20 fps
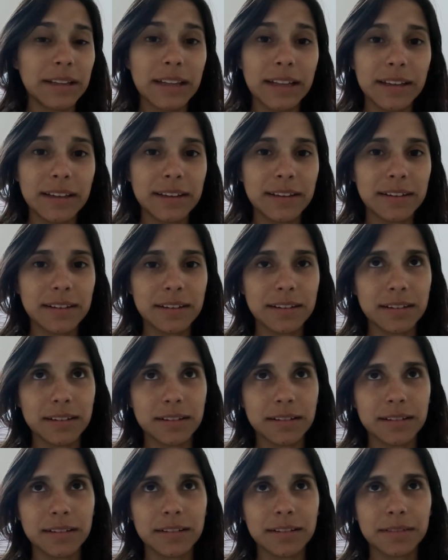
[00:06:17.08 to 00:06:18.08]
ladies of
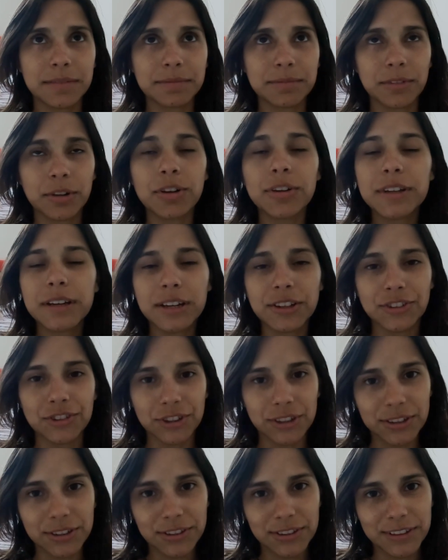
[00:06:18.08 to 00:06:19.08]
the, all the
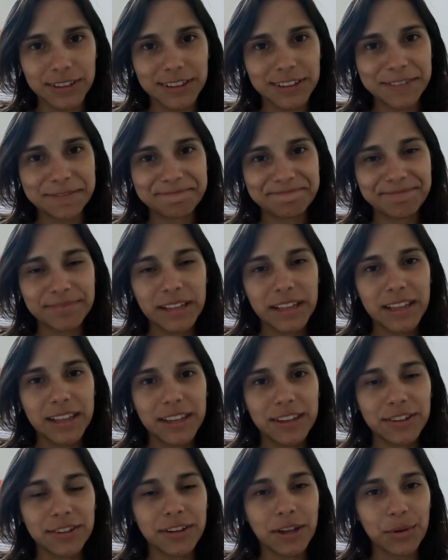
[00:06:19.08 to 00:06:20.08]
cashiers did.
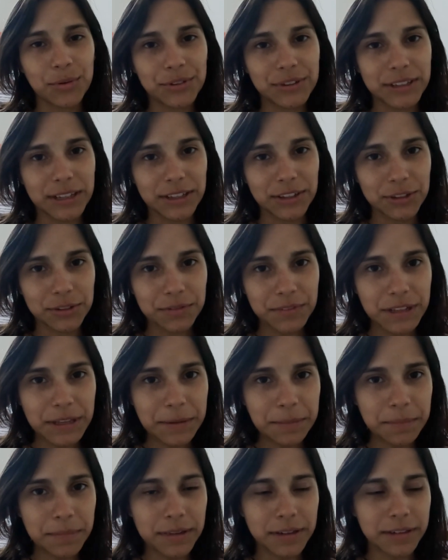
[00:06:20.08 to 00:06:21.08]
So that was nice of
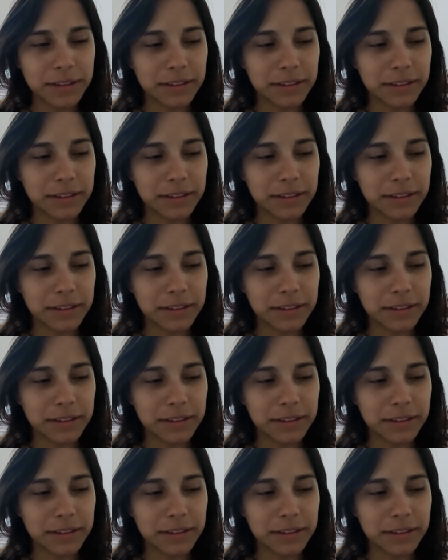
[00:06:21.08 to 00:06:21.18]
them.